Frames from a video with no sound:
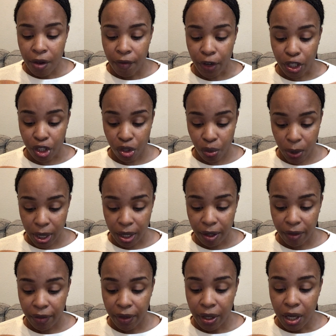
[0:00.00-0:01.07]
Verse
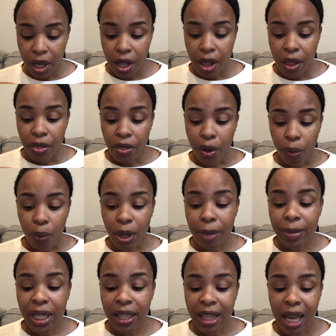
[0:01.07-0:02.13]
12, The
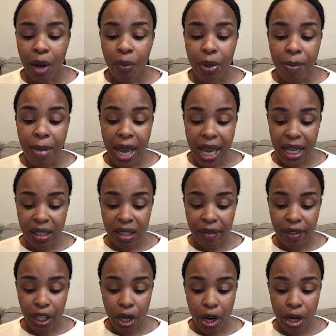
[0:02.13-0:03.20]
remnant that remains of
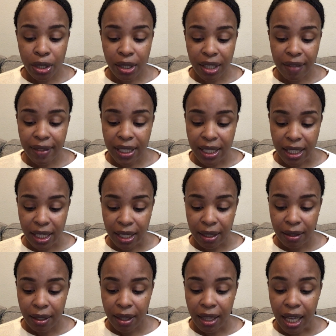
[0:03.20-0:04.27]
the curtains of the
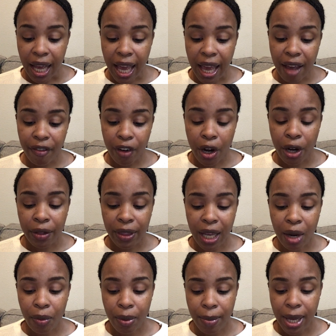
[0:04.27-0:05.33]
tent, the half curtain
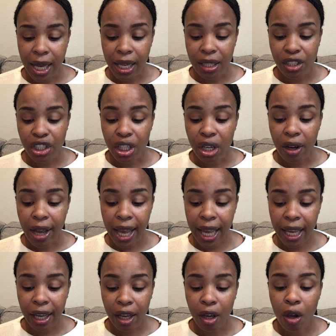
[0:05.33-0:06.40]
that remains, shall
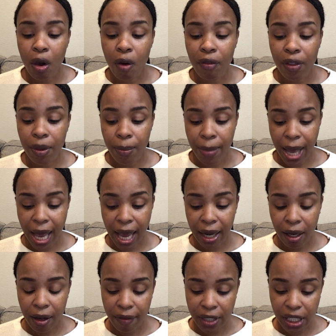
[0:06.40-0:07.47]
hang over the back
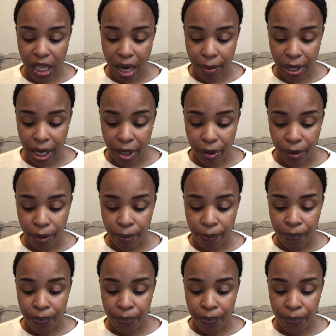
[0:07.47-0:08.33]
of the tabernacle.